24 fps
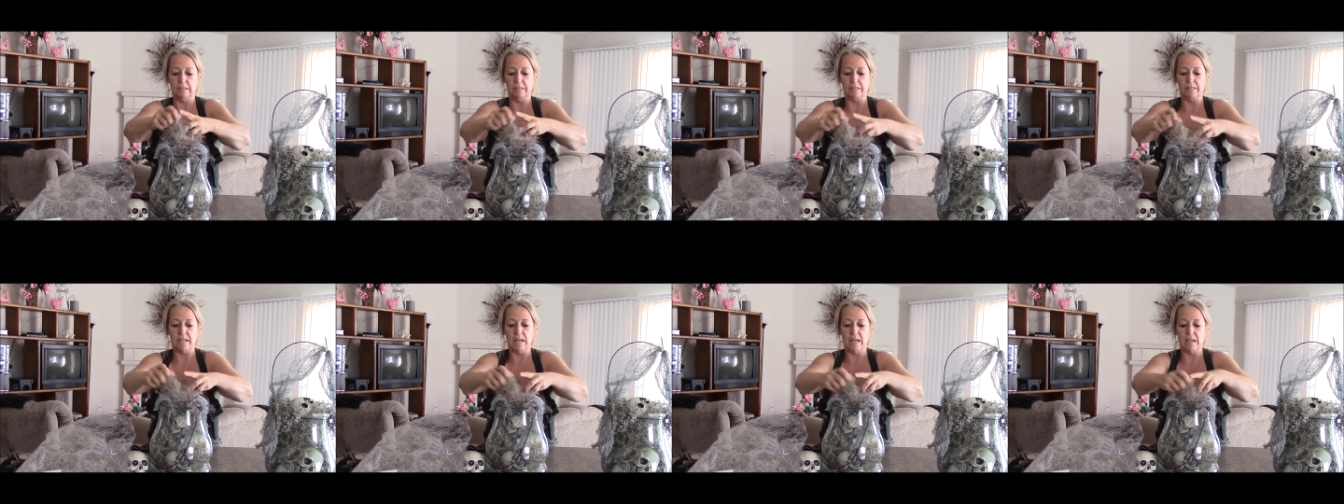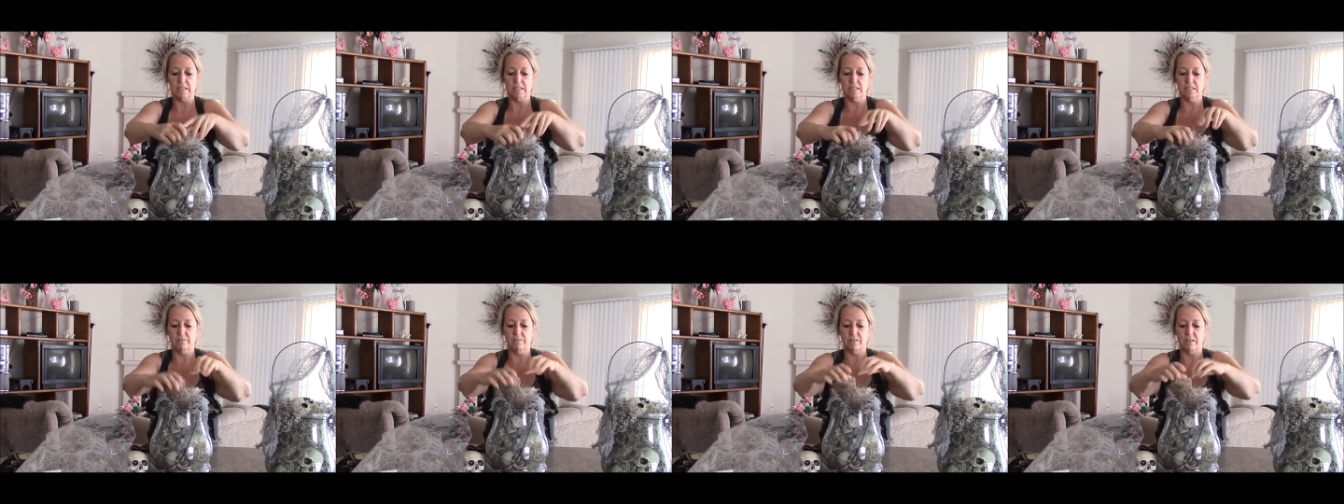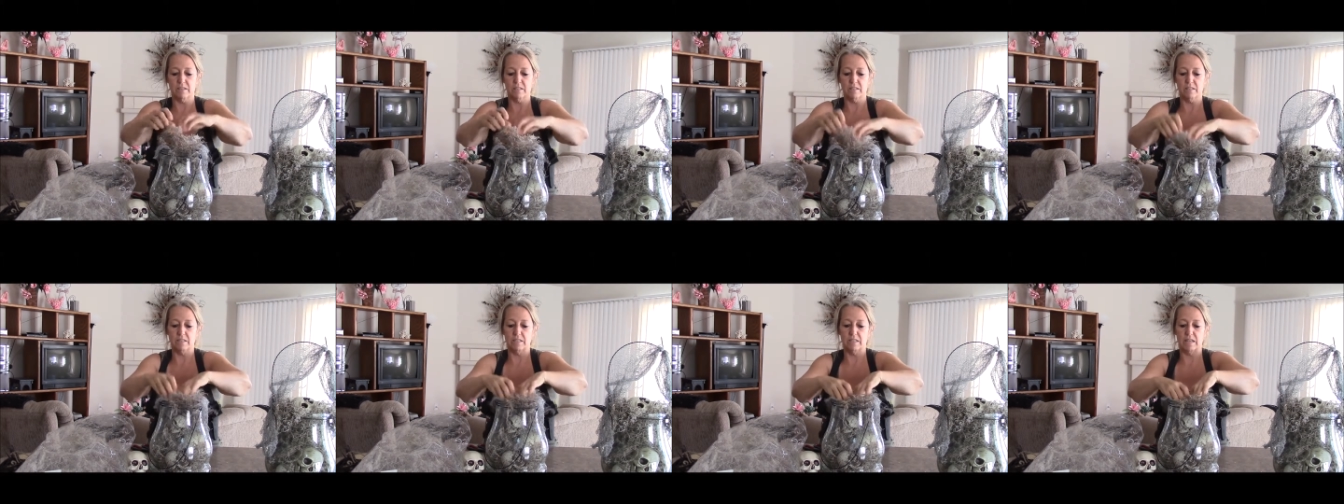nest for
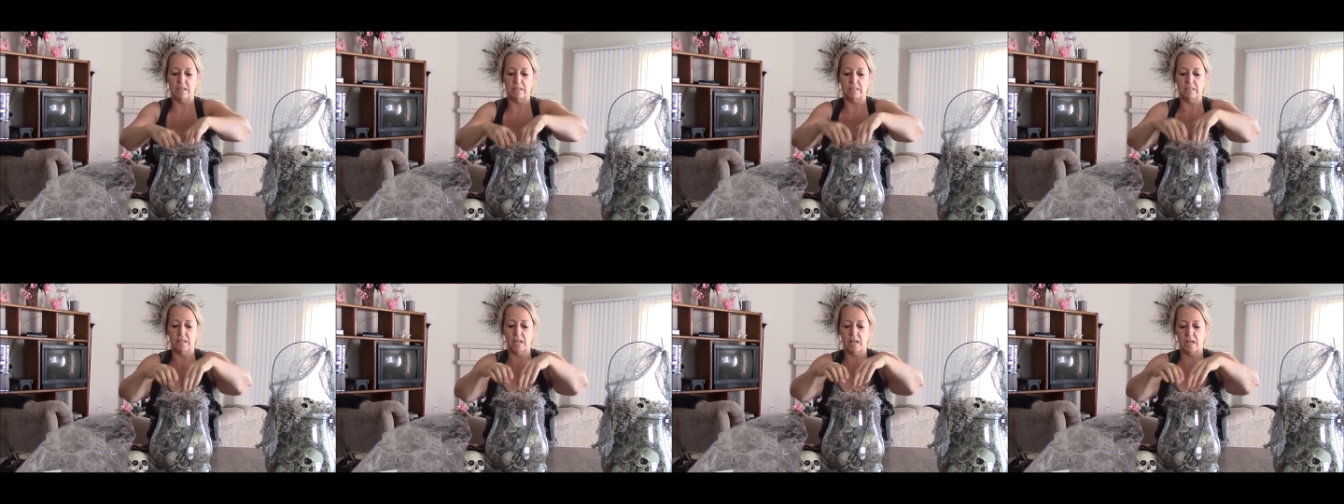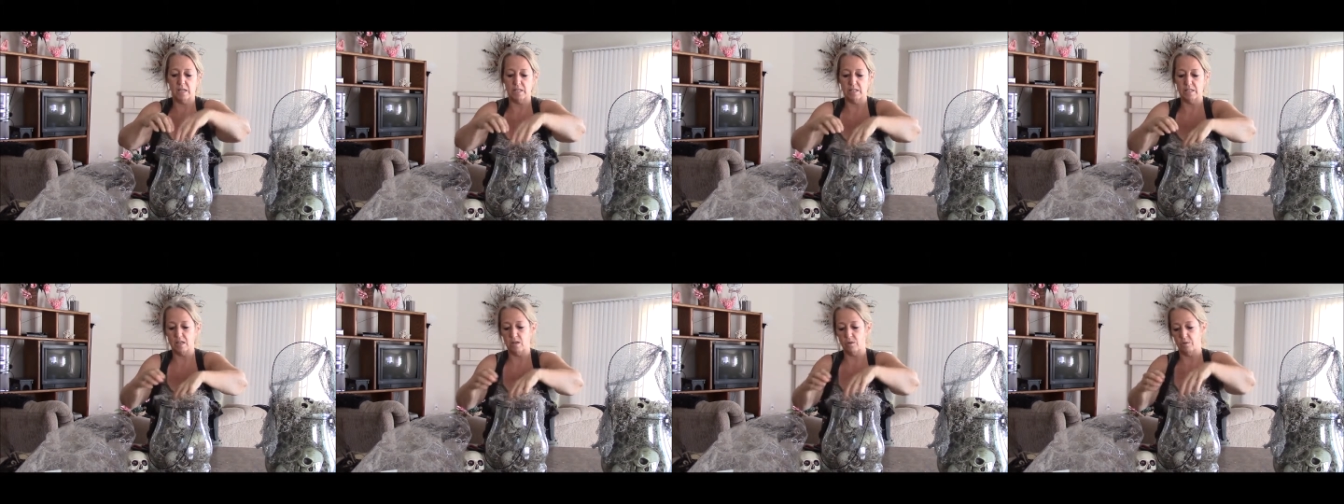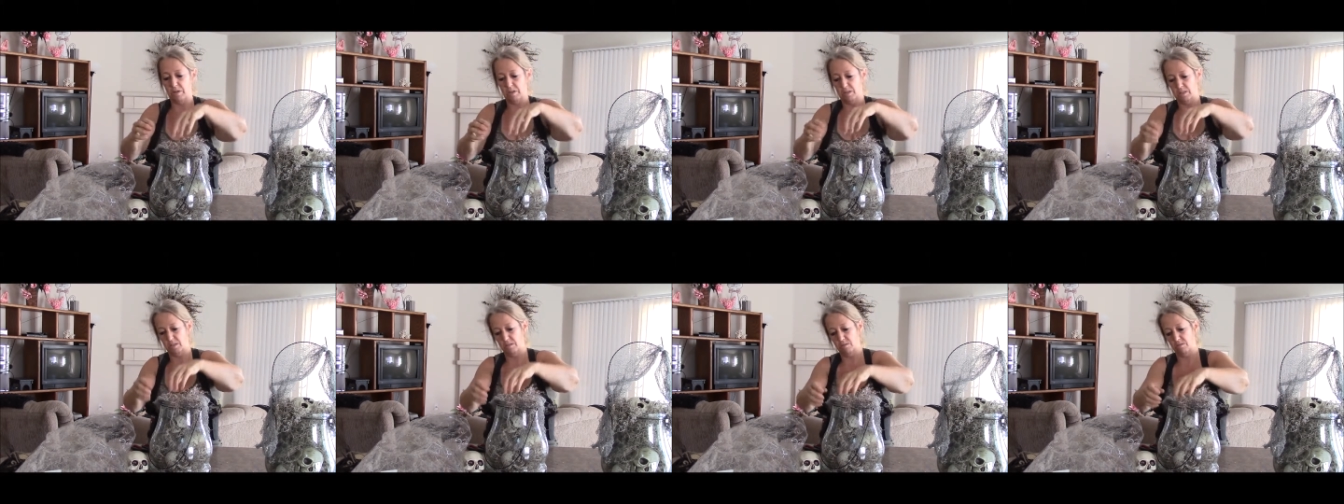this next head to go
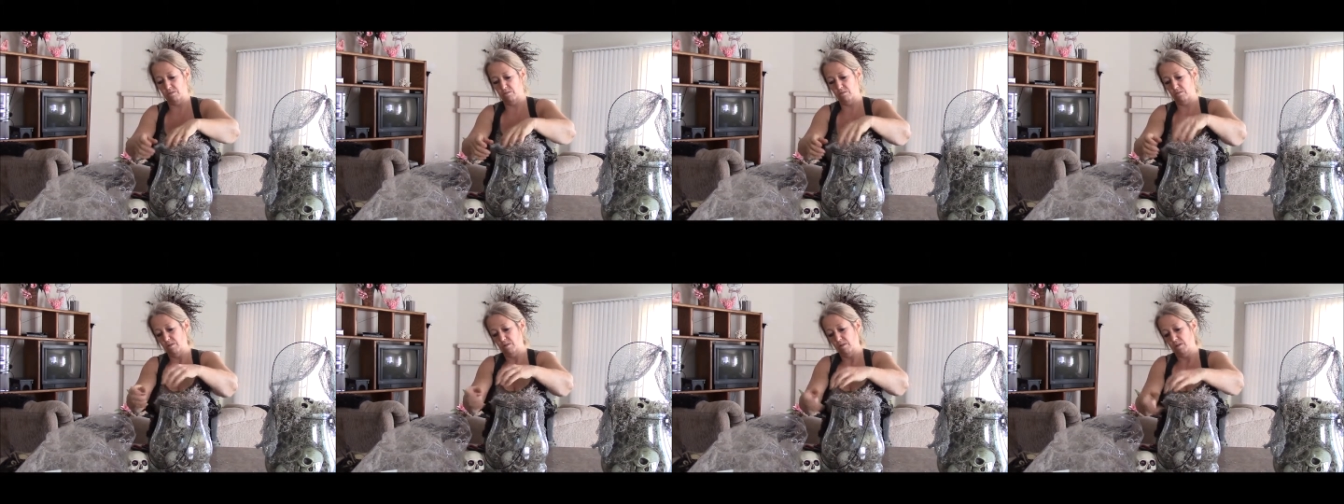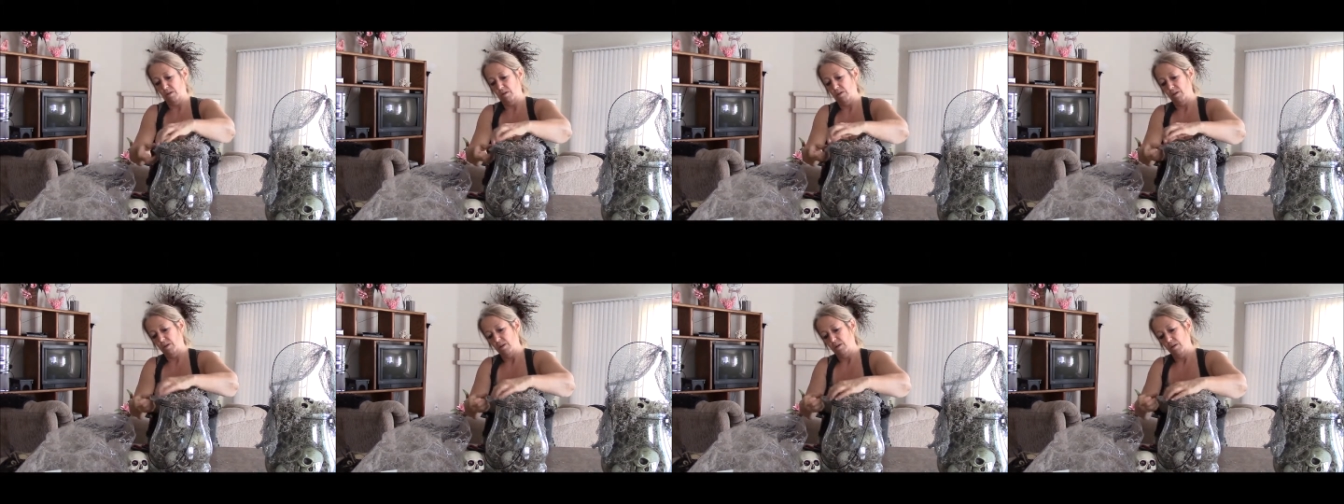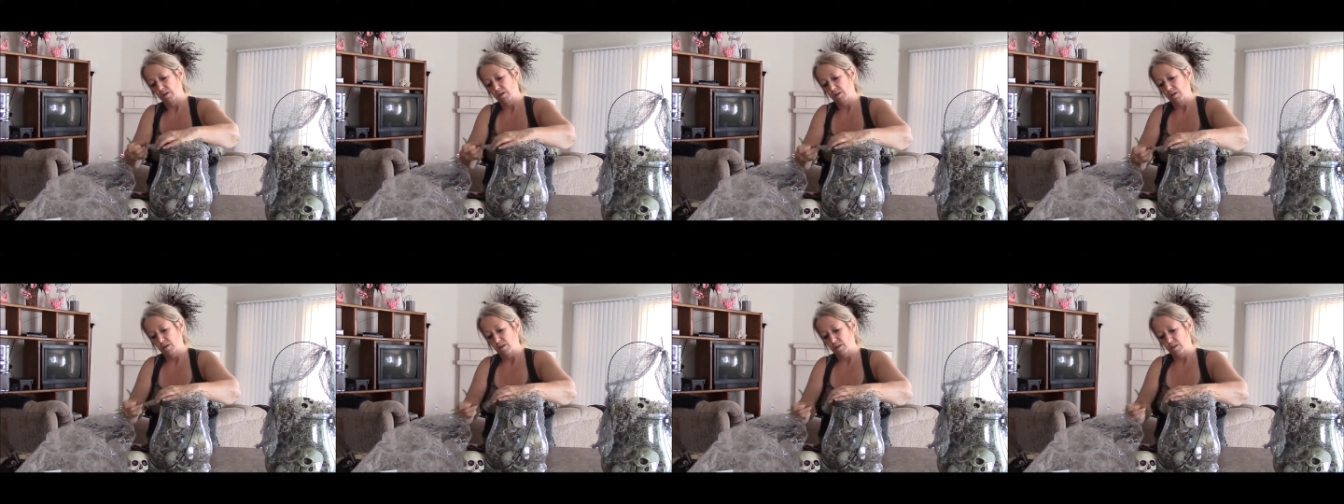into.
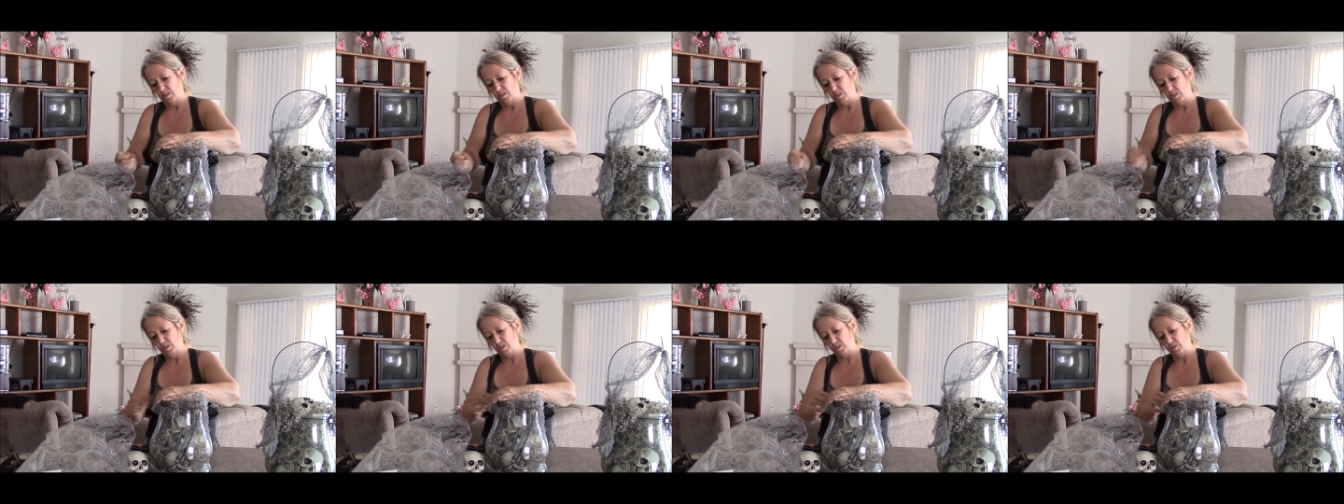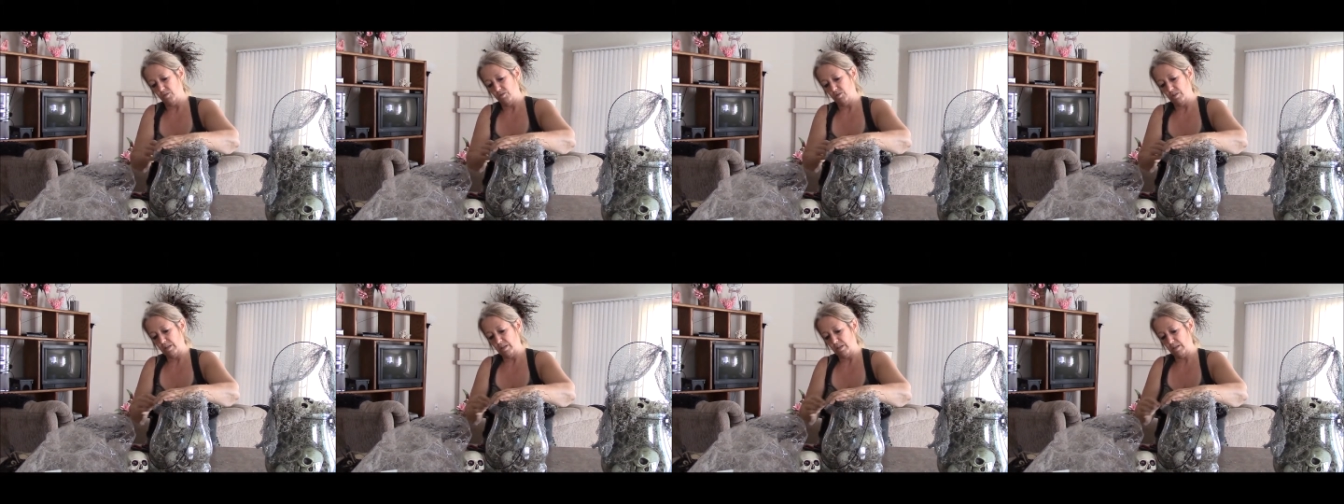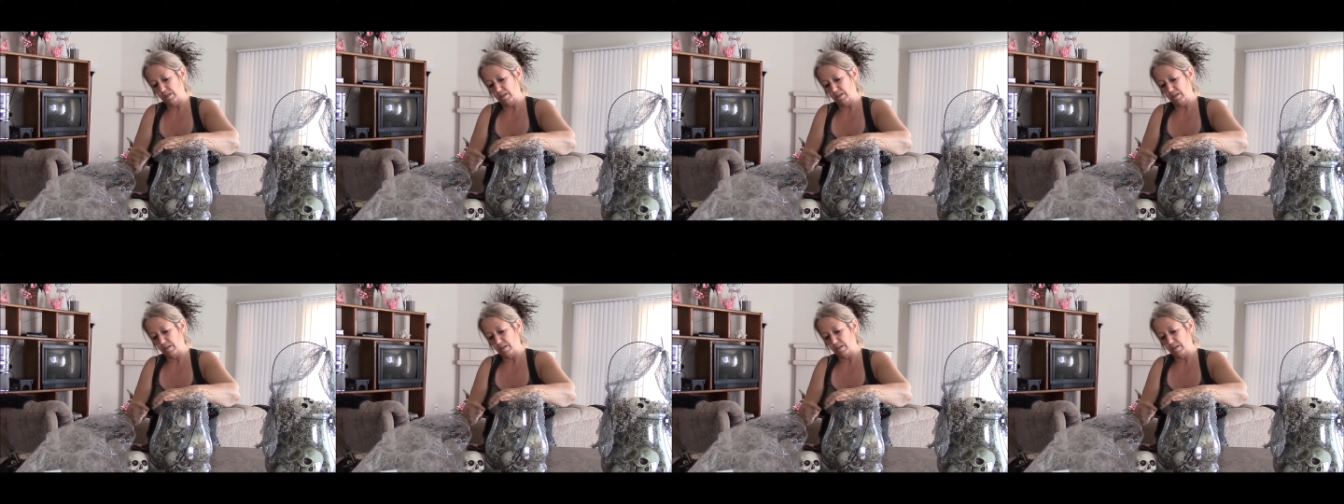And string